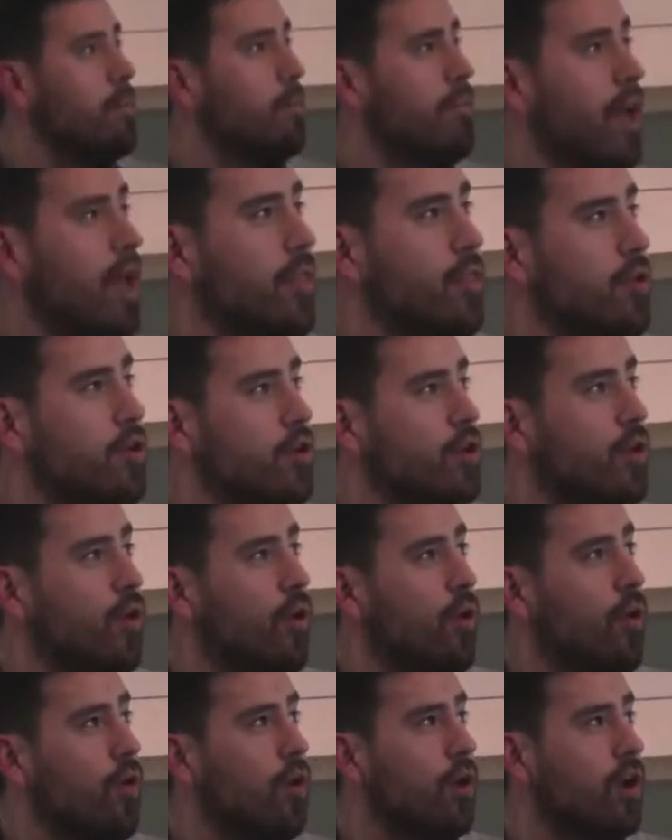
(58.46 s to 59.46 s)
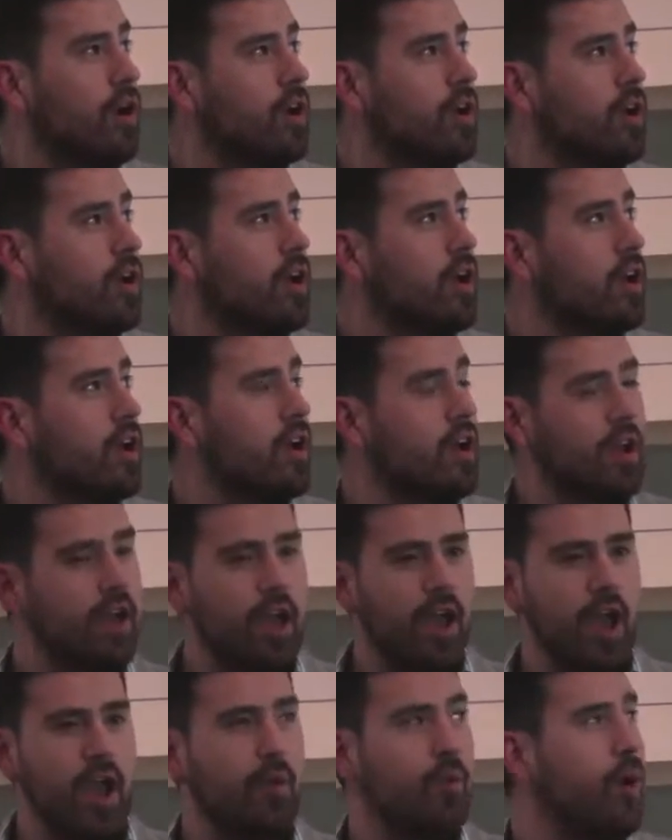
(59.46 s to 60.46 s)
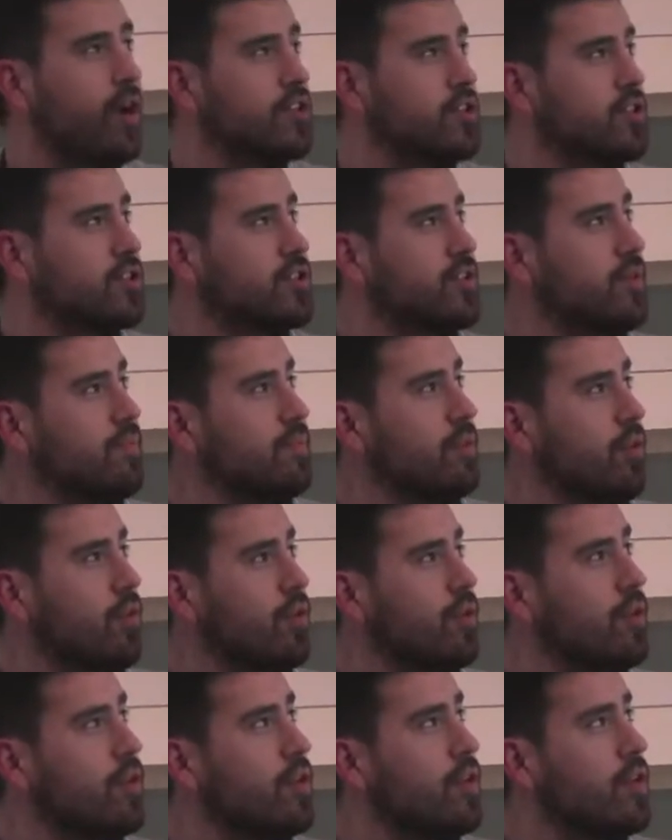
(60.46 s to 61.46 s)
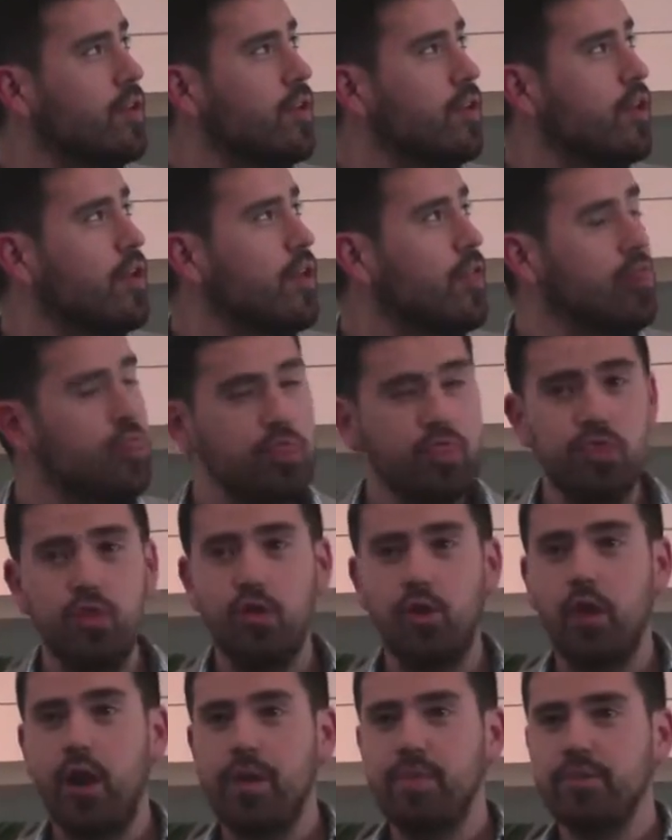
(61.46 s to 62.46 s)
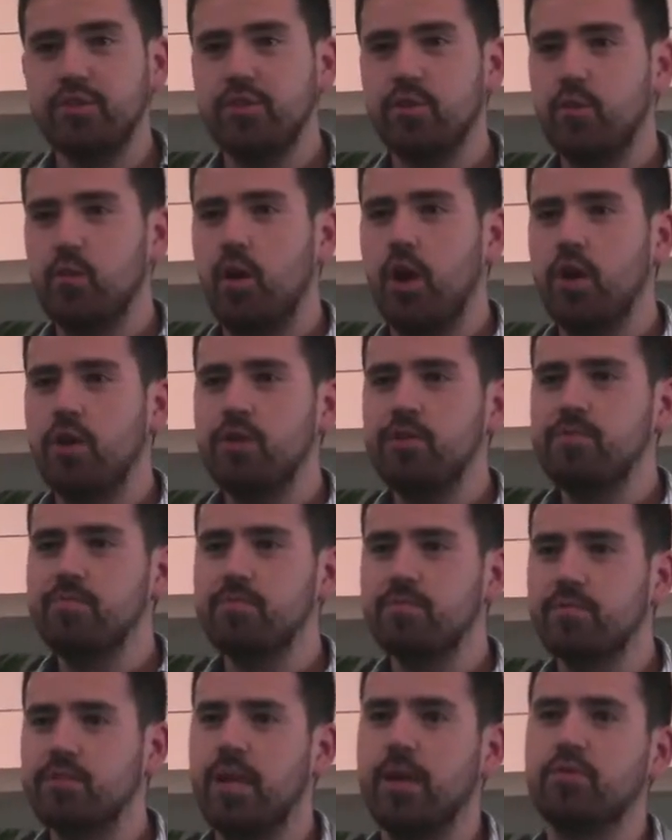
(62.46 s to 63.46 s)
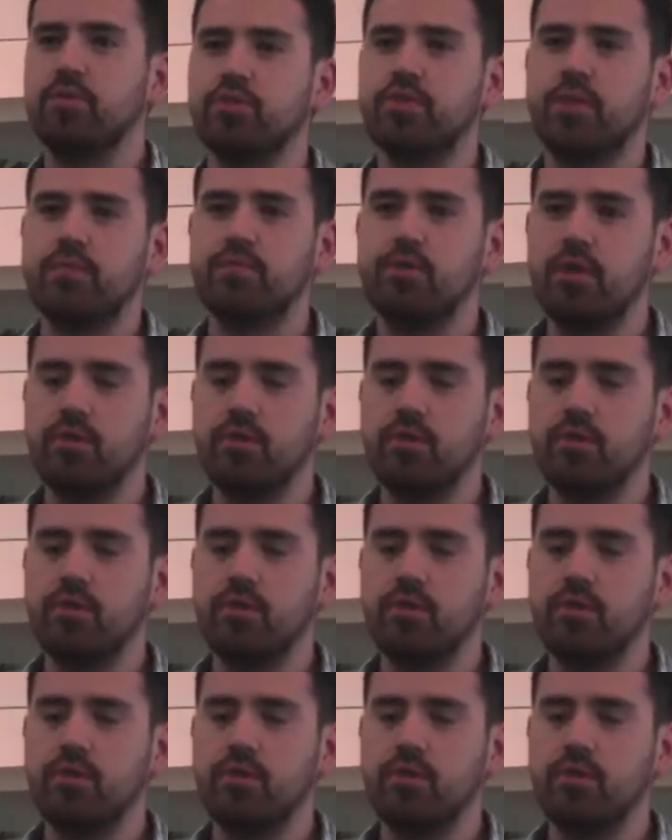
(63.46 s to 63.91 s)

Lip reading: But at their core, egg whites are simple. They're 90% water, 10%